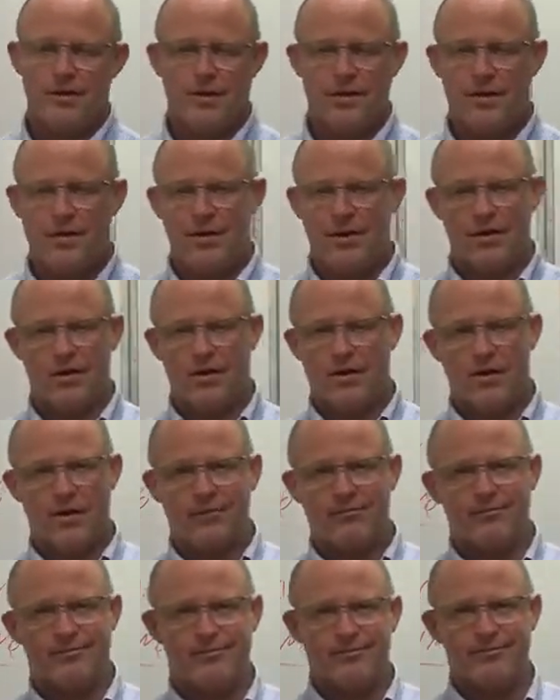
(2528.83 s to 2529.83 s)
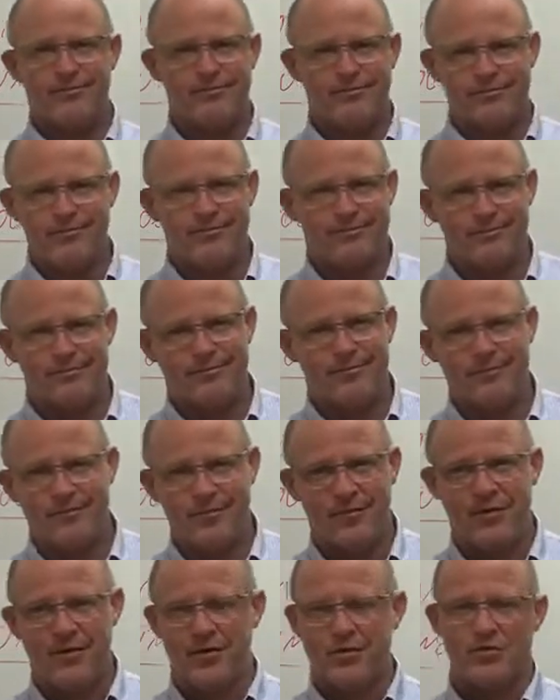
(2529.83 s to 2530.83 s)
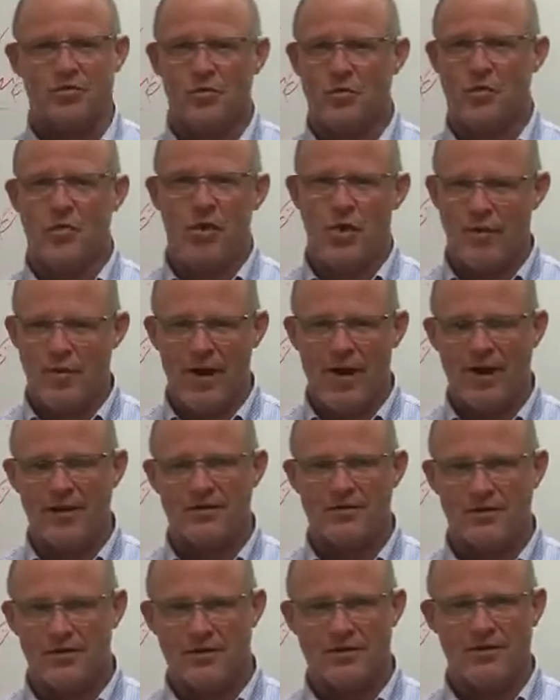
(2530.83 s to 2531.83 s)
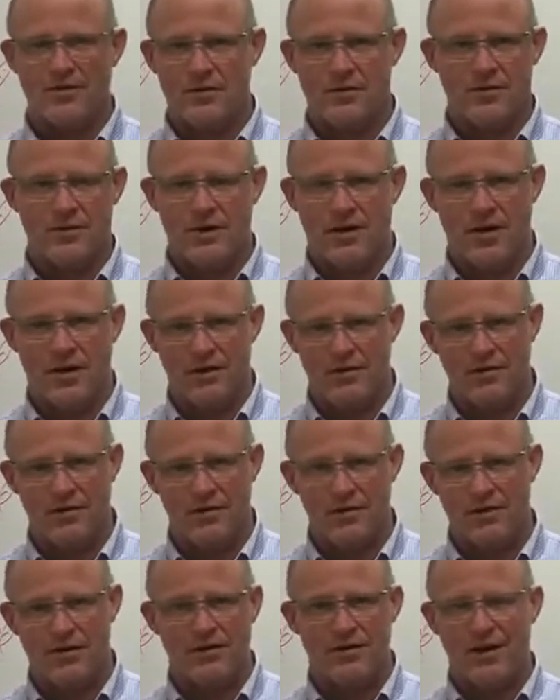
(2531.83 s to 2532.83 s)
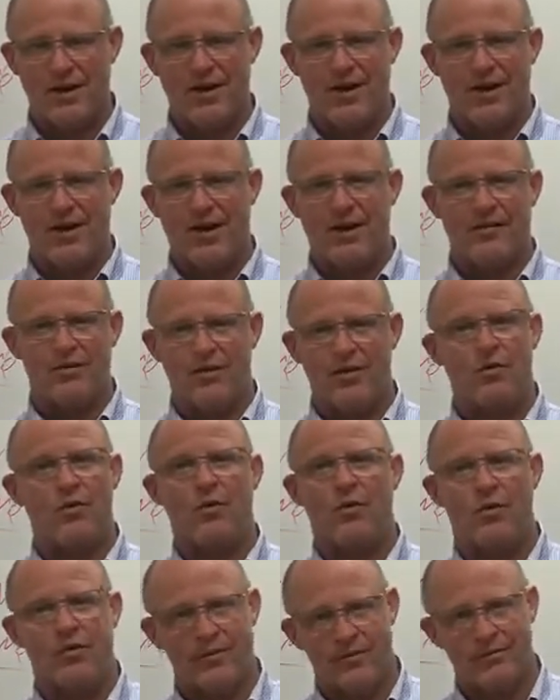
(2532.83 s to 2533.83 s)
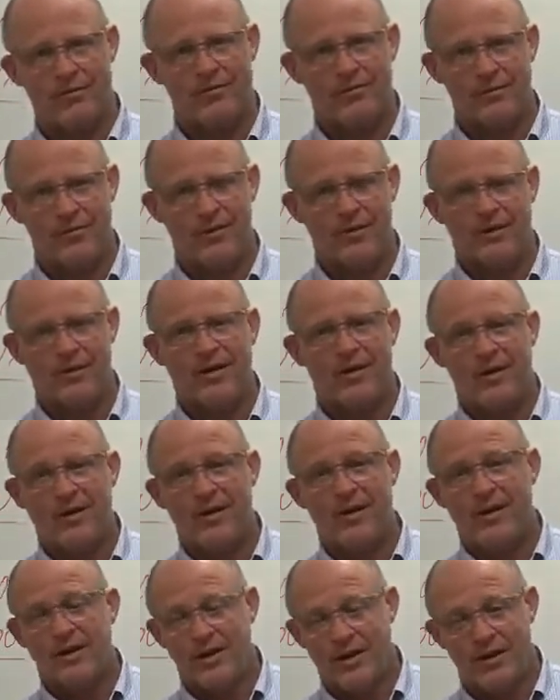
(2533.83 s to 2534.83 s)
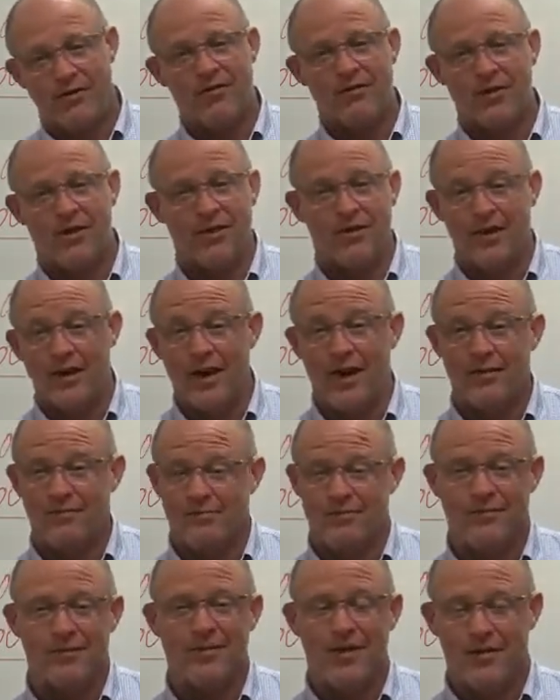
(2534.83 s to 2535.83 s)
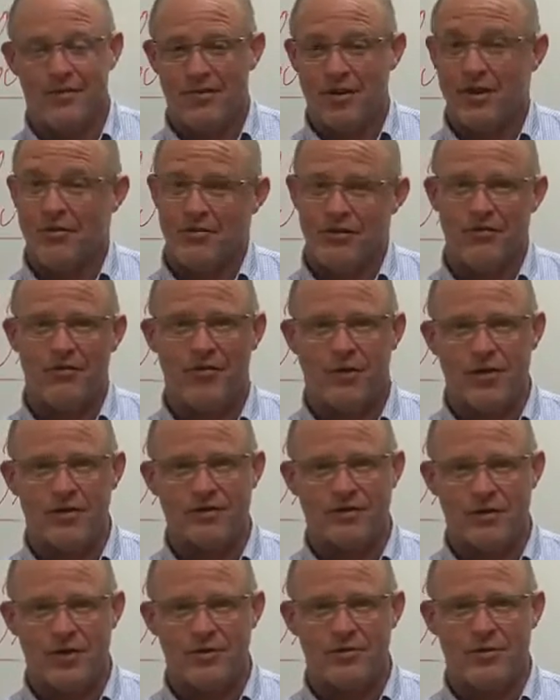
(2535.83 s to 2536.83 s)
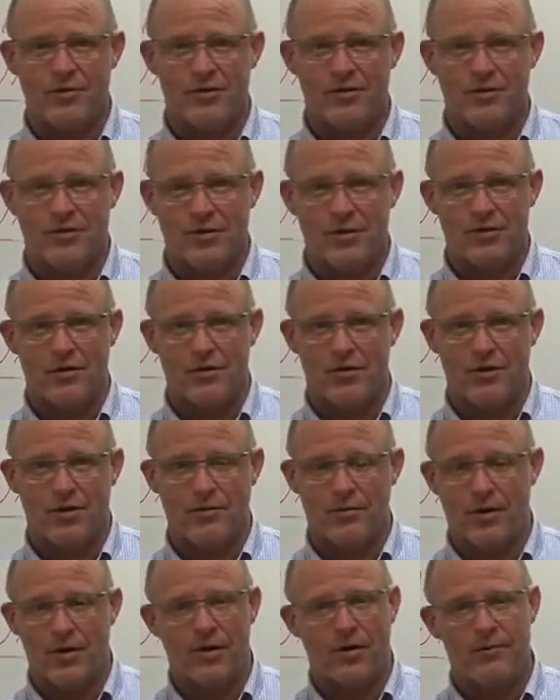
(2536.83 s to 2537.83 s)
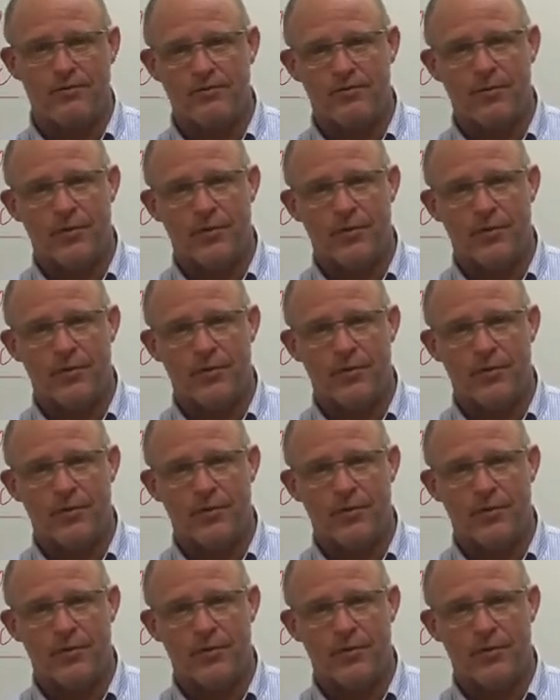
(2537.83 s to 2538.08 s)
You didn't earn it. You just wore them out so they said what they had to get the heck out of the door. You never done that? Never given a false number to a girl at a bar?